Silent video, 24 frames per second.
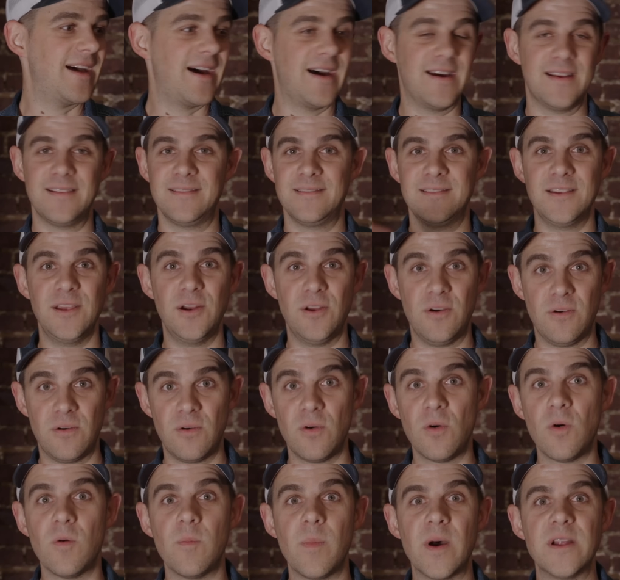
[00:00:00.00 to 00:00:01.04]
not, you know, a
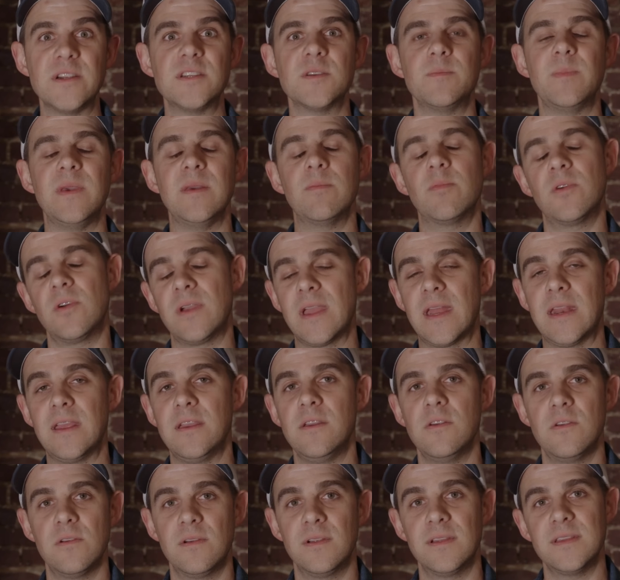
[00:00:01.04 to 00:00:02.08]
whole bunch of people
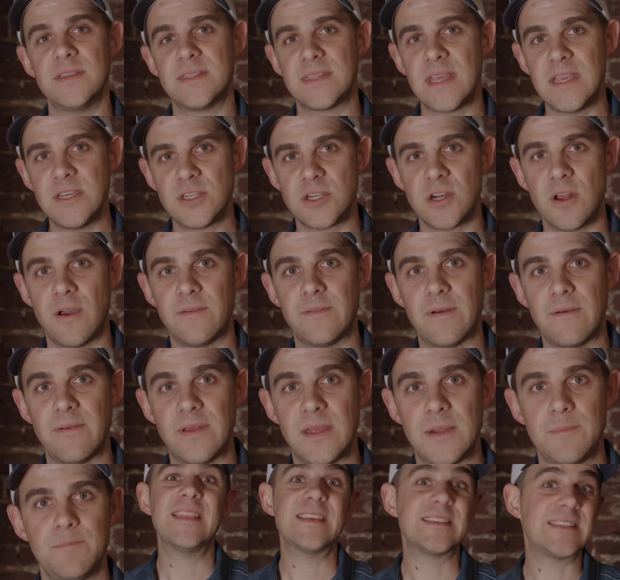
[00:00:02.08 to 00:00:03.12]
getting utilization off of
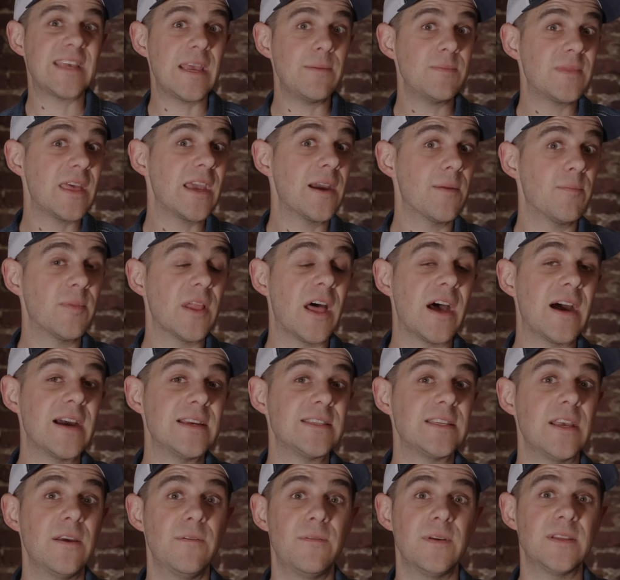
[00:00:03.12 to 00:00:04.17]
it. The same thing
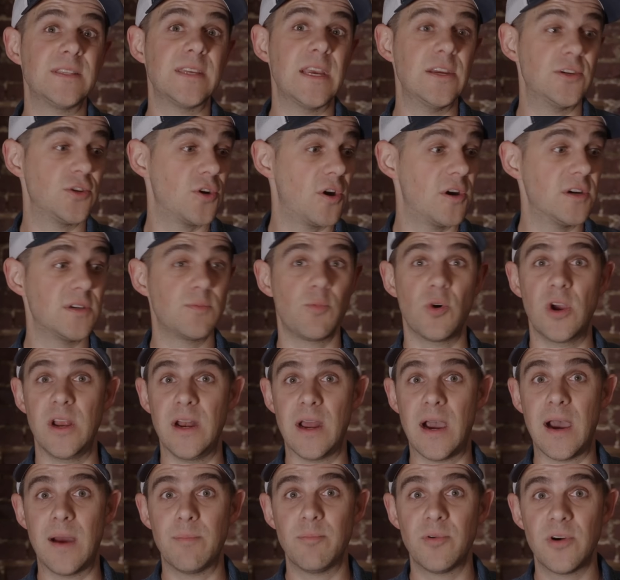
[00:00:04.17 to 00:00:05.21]
applies if it's a charge
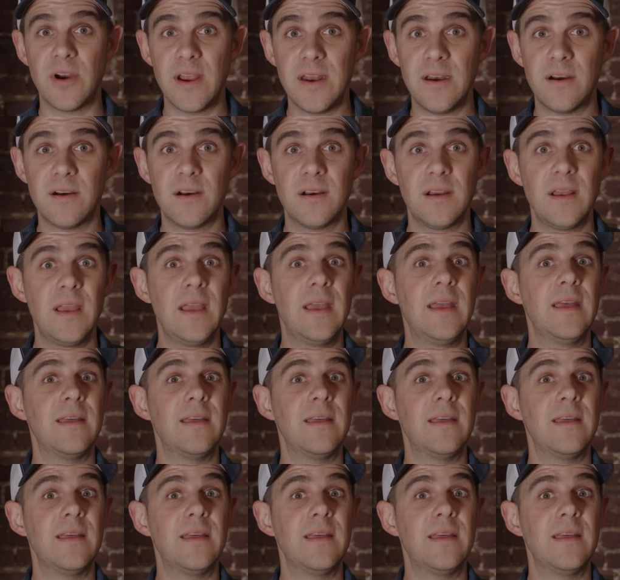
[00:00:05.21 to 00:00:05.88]
point operator.